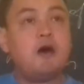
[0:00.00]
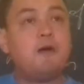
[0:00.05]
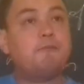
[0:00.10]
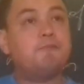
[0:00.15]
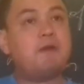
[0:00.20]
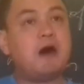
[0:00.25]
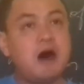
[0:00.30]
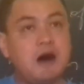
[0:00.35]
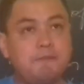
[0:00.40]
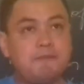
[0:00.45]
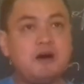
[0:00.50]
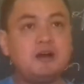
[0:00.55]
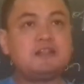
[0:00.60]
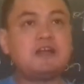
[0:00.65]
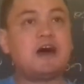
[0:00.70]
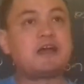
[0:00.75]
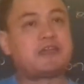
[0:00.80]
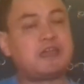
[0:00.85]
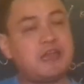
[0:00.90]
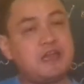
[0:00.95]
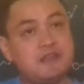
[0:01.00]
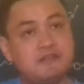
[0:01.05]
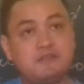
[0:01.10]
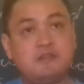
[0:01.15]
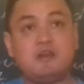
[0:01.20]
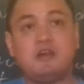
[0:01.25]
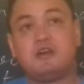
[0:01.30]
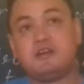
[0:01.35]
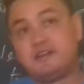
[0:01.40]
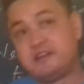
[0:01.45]
Muhammad
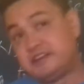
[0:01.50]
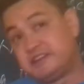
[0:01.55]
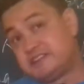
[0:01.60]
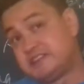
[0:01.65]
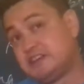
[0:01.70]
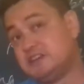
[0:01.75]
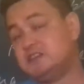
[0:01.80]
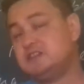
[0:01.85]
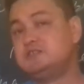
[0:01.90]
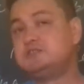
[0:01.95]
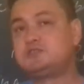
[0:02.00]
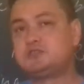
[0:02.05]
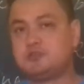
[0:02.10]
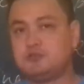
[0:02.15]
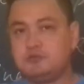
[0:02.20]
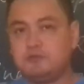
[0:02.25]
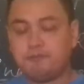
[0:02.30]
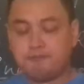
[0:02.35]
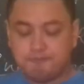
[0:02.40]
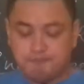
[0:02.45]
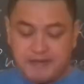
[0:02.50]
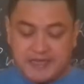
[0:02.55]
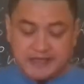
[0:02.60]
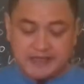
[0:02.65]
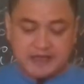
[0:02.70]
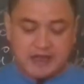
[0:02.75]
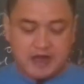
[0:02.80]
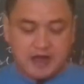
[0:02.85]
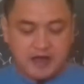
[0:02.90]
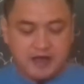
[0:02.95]
again returned to
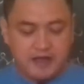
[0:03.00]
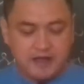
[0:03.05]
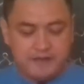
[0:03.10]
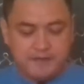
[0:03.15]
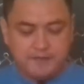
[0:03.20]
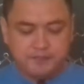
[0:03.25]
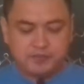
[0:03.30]
Mecca,